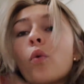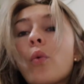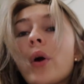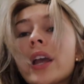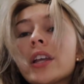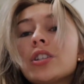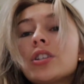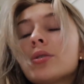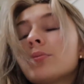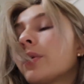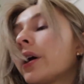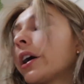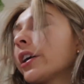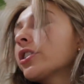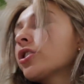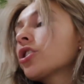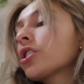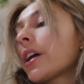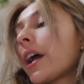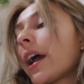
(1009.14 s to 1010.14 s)
way too
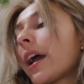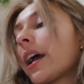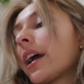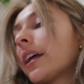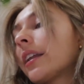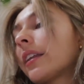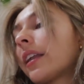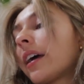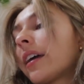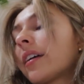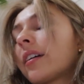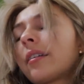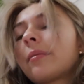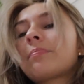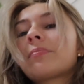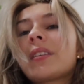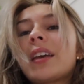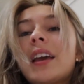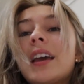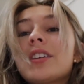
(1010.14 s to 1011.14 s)
much and like
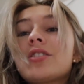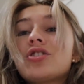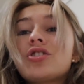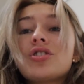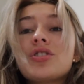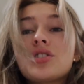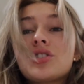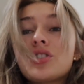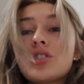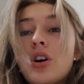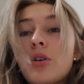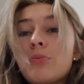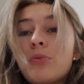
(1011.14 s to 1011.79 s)
it's just so